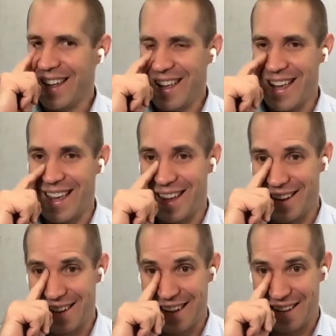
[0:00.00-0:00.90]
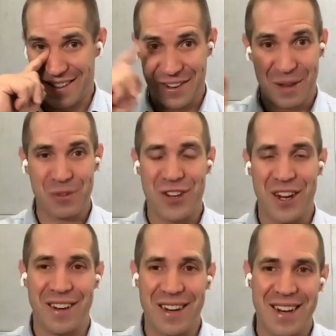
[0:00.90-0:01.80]
and Tom
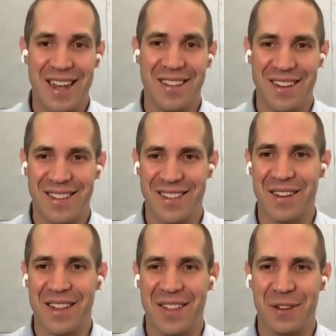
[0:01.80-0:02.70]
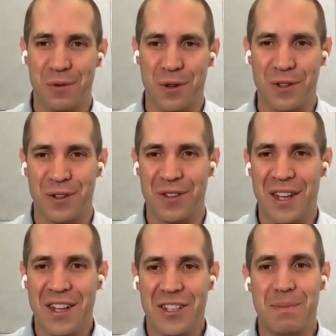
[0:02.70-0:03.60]
Sherry nailed it. He says, I think realtors,
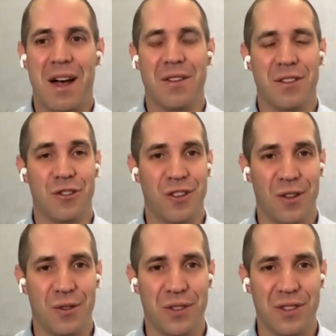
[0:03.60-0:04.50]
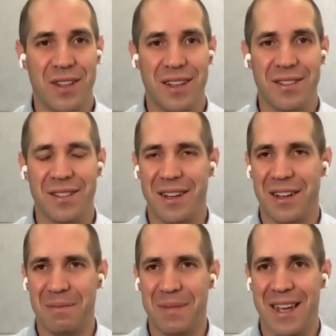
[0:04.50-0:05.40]
spouses should also see this.
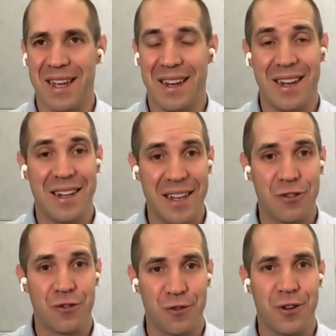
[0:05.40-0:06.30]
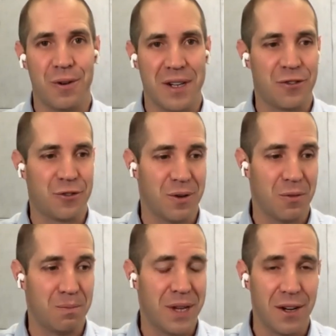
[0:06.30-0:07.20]
And it's true. It's
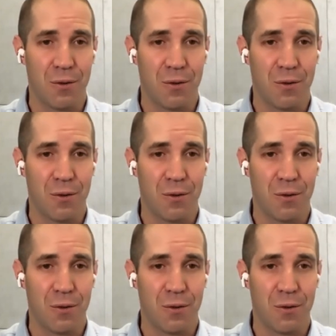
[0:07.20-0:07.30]
true. Being a